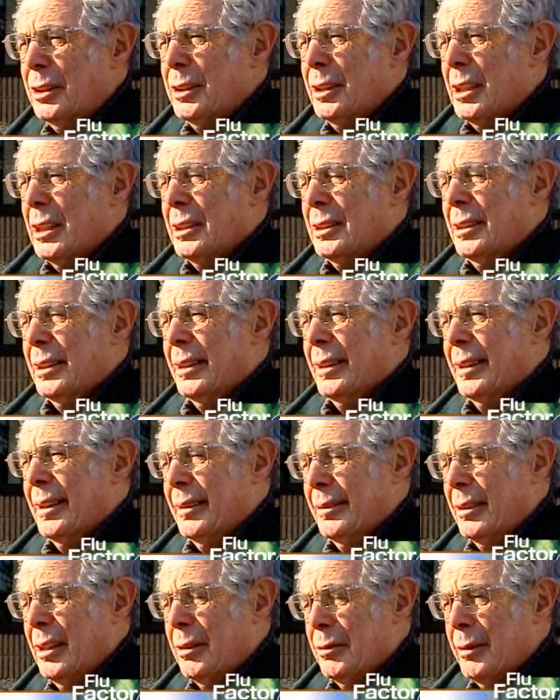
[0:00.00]
heard,
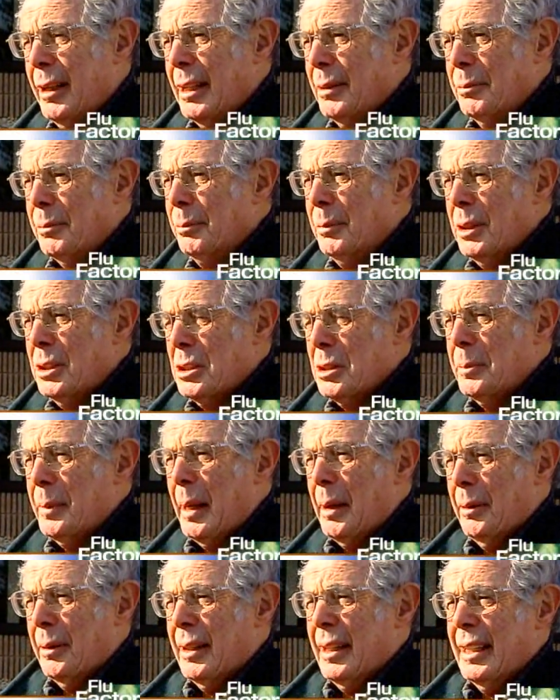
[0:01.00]
uh, not read much
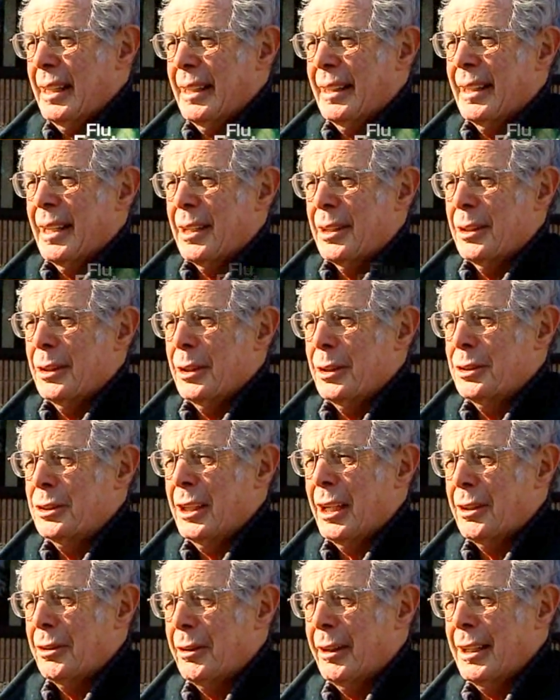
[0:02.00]
about the, the third
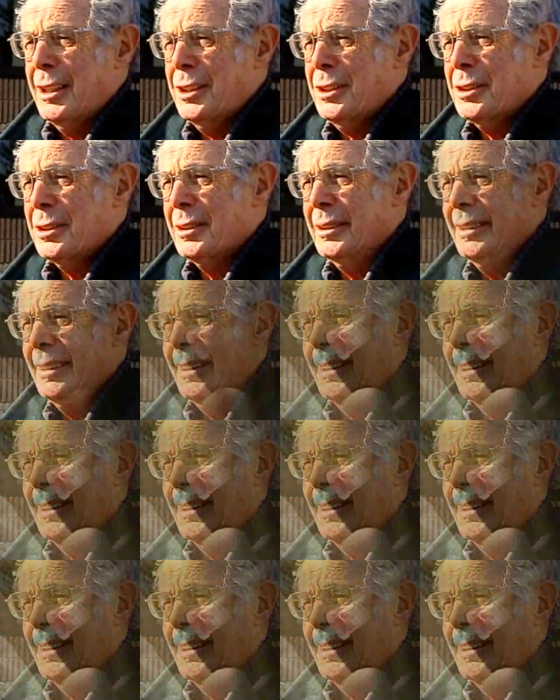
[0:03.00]
generation.